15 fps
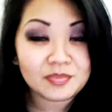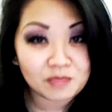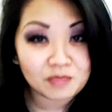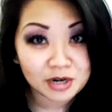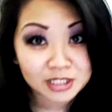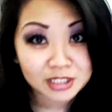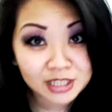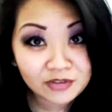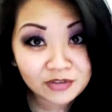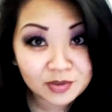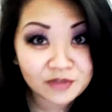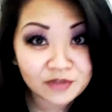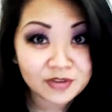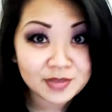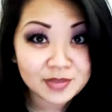Personally, from
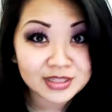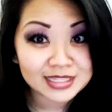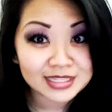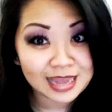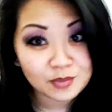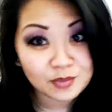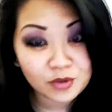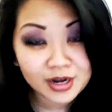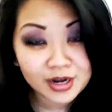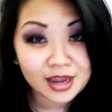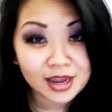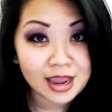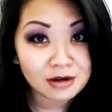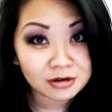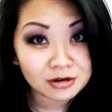a female standpoint, a
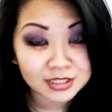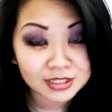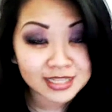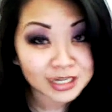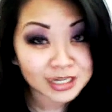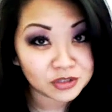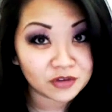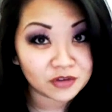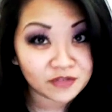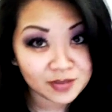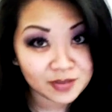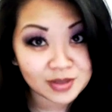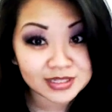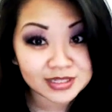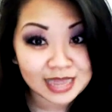heterosexual
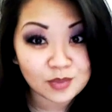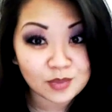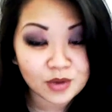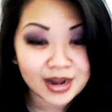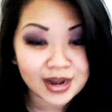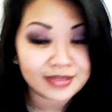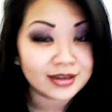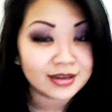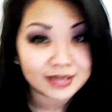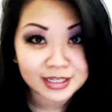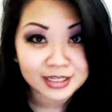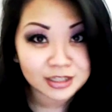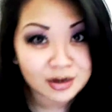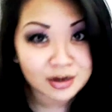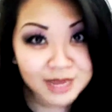female standpoint, I think
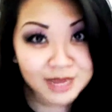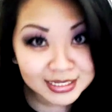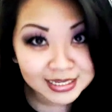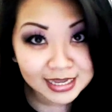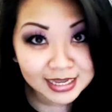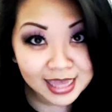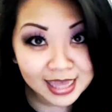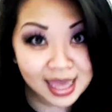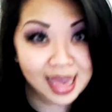dicks are amazing.